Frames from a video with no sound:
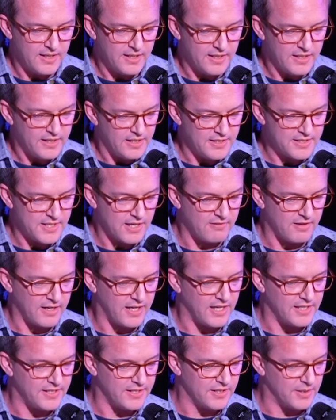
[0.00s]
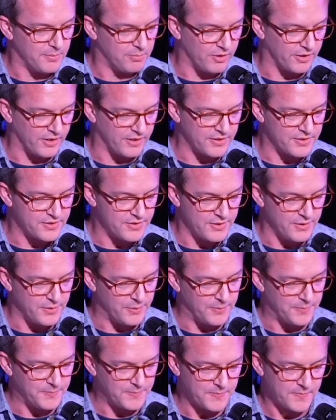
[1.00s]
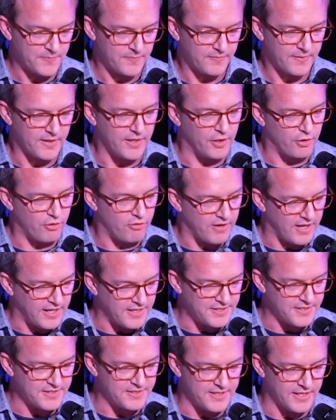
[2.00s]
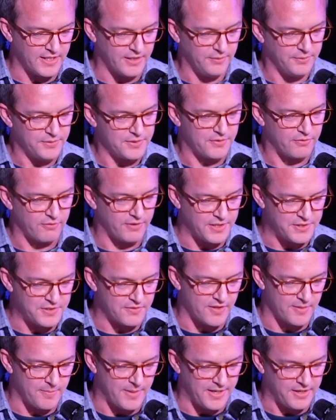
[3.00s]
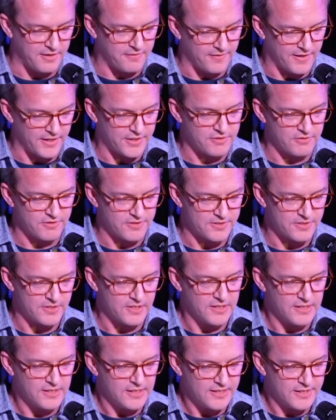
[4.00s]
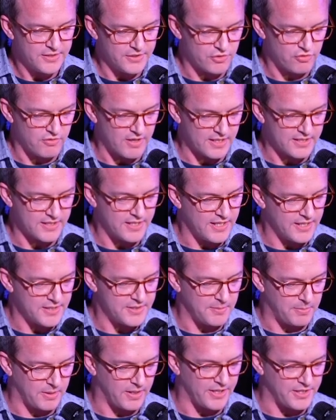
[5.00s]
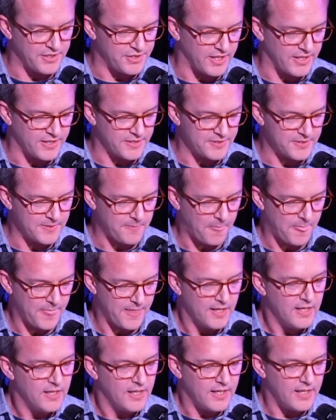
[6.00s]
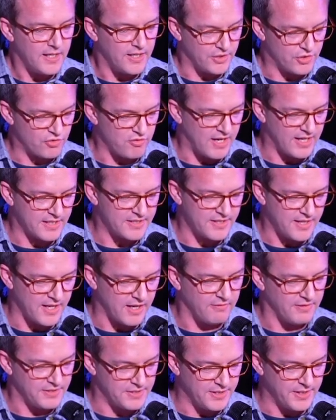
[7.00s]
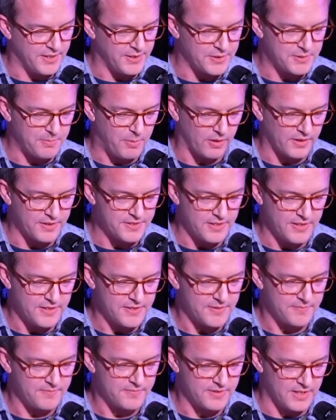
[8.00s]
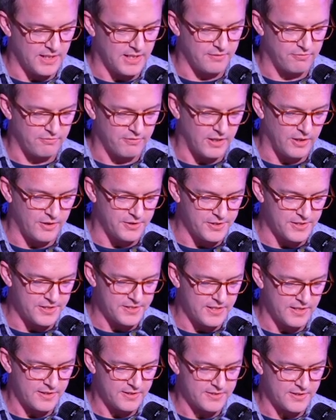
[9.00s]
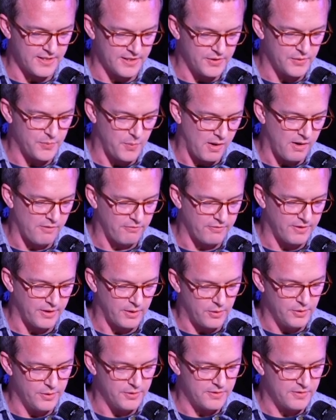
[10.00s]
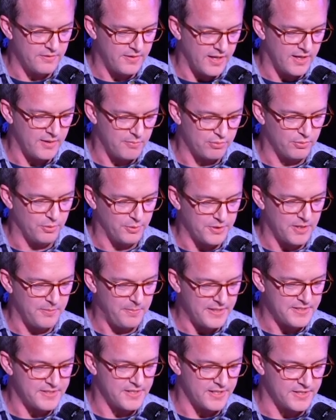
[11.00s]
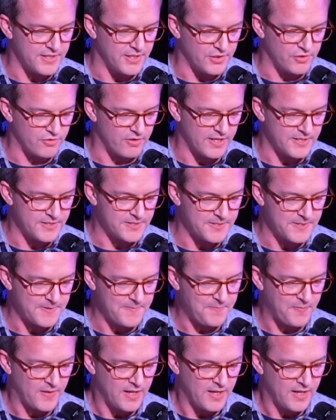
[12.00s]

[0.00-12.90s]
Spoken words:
it interrogated the products too. It created signals for each of the manufacturers and tracked their supply chains. It tracked their returns policies, delivery logistics, and wherever it could, their broader business interests.